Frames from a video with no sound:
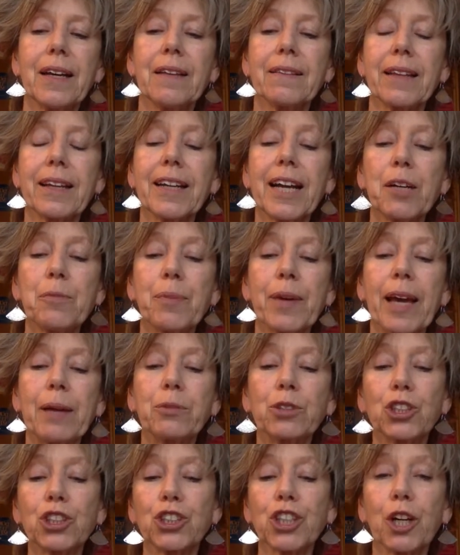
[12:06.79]
Then I'd be
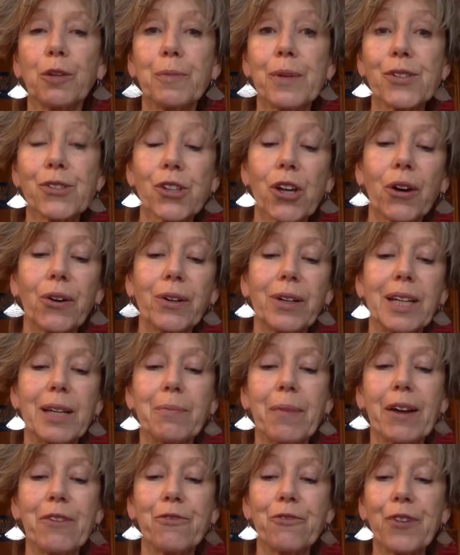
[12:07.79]
able to show Miss Coralie
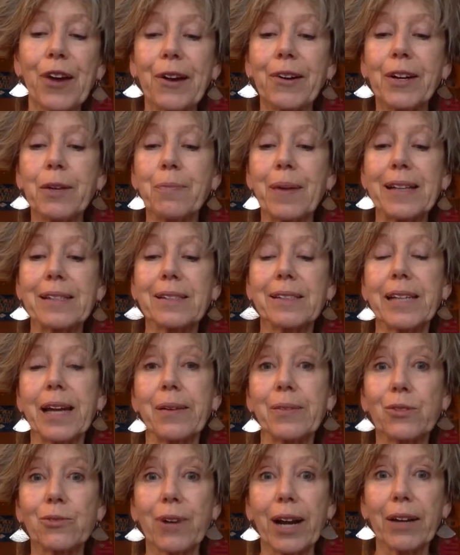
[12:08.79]
my very best
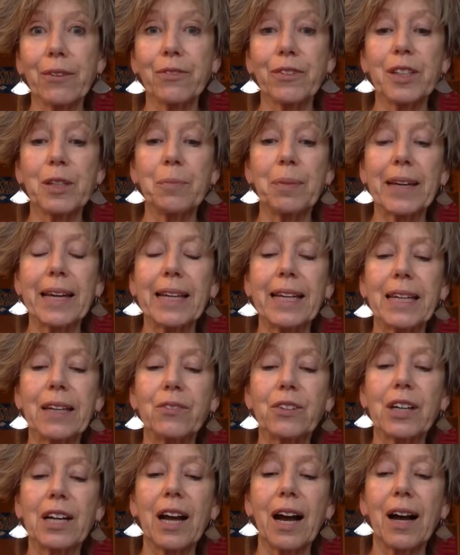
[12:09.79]
steps right from the beginning
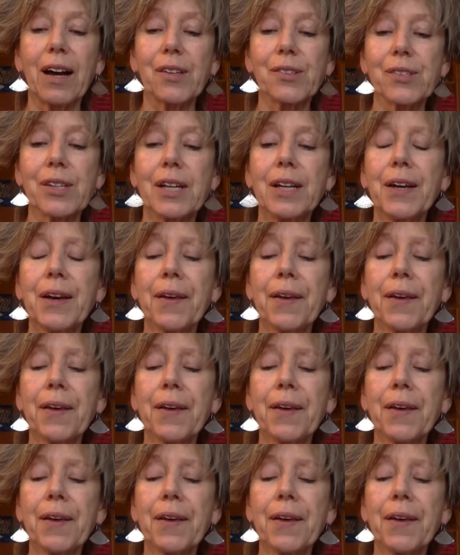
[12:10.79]
of class.